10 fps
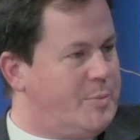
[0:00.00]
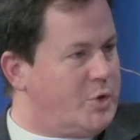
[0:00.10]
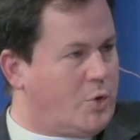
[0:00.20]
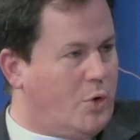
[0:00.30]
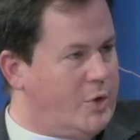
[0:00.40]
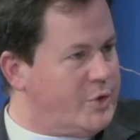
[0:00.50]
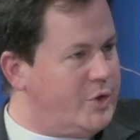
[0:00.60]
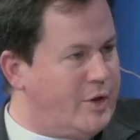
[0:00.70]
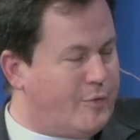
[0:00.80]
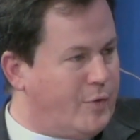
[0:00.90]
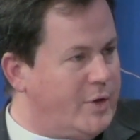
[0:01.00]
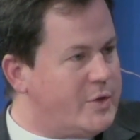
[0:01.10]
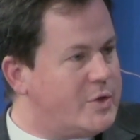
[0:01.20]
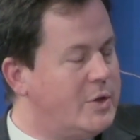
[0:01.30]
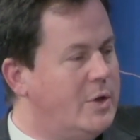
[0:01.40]
across
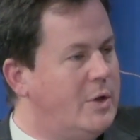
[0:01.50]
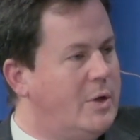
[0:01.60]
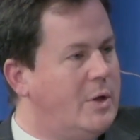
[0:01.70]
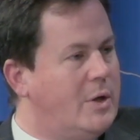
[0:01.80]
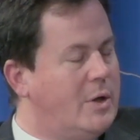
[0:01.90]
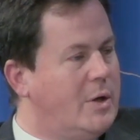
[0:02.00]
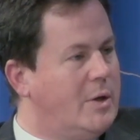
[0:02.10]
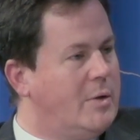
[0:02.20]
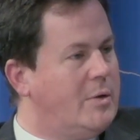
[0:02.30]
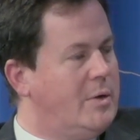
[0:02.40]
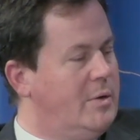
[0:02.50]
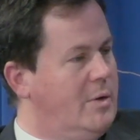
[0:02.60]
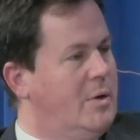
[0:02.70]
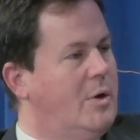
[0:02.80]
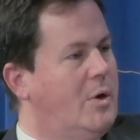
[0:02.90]
difference. Are
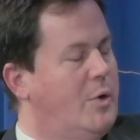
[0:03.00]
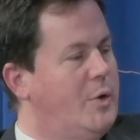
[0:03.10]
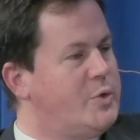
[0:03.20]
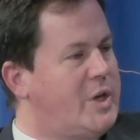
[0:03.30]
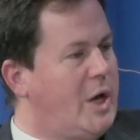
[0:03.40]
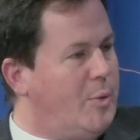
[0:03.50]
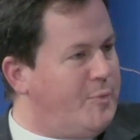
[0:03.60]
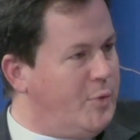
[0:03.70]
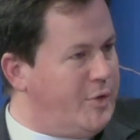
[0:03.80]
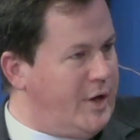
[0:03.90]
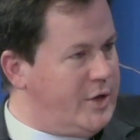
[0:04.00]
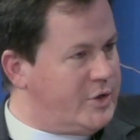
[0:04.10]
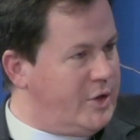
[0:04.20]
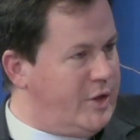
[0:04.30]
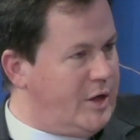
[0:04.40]
those helpful things
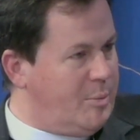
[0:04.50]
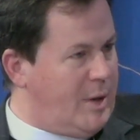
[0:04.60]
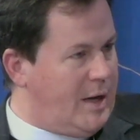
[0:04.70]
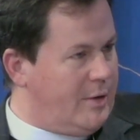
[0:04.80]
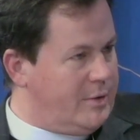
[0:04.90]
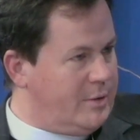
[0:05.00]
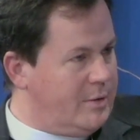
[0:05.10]
to think about?